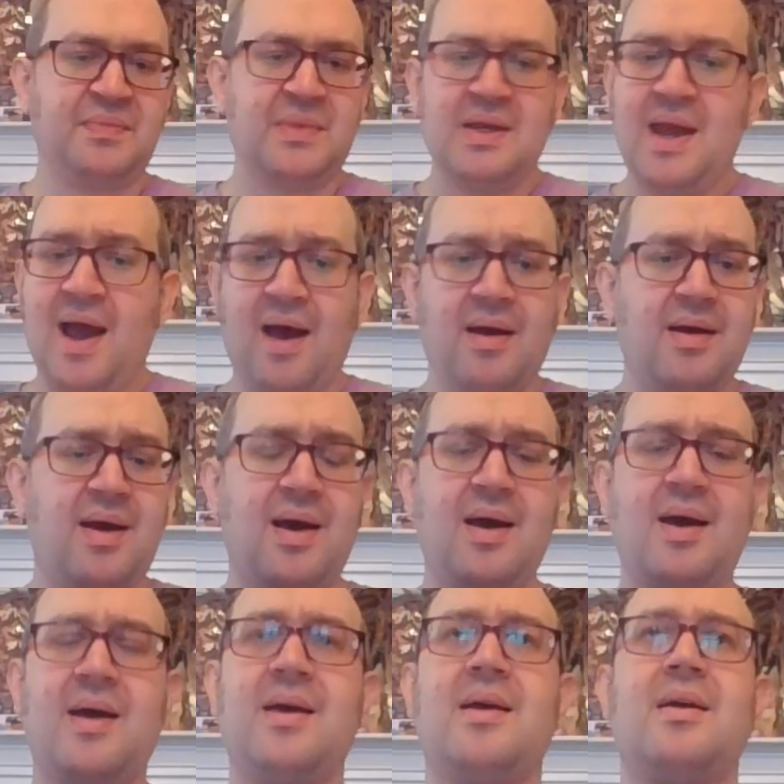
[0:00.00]
Yeah,
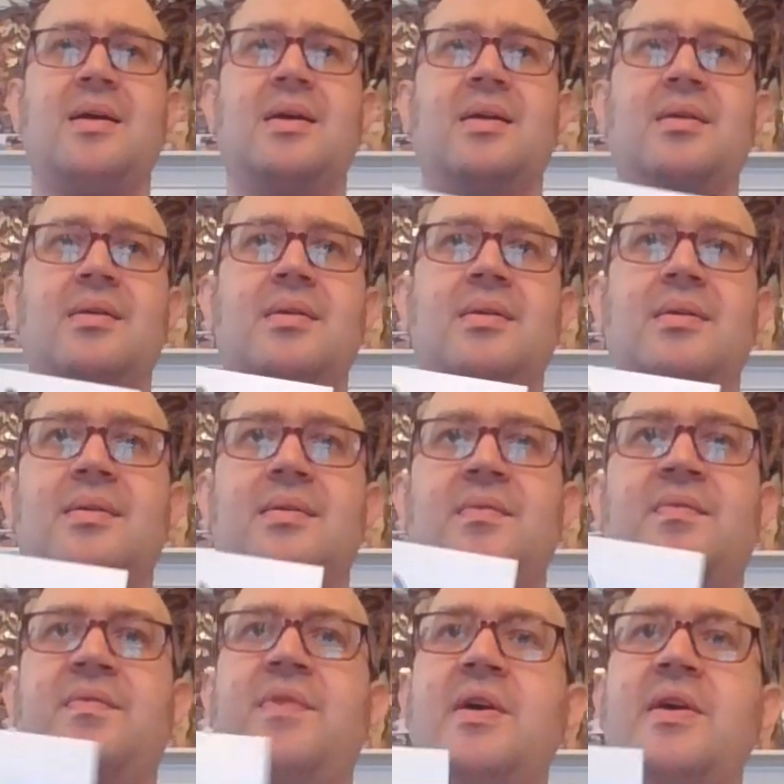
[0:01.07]

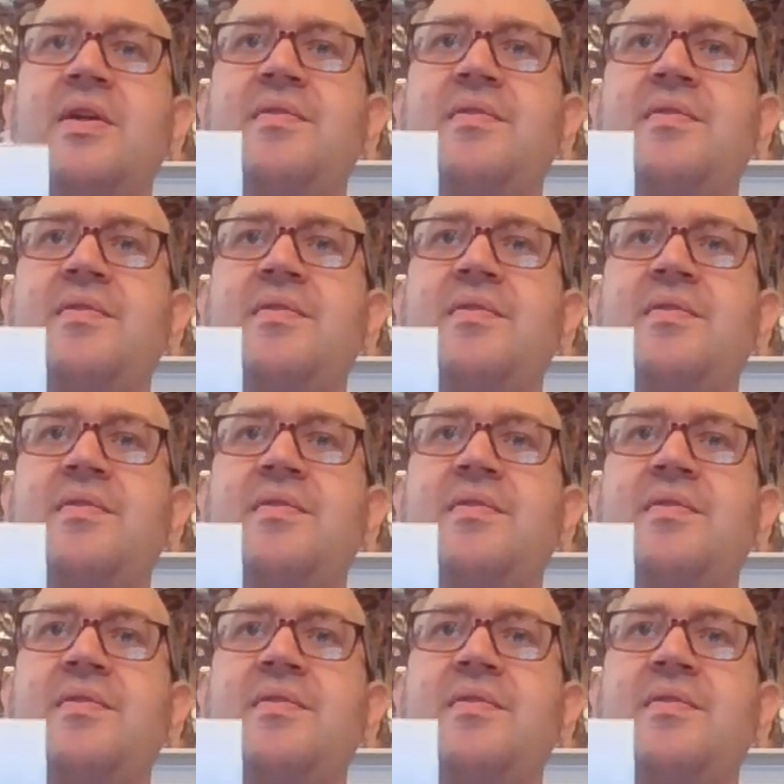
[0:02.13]
very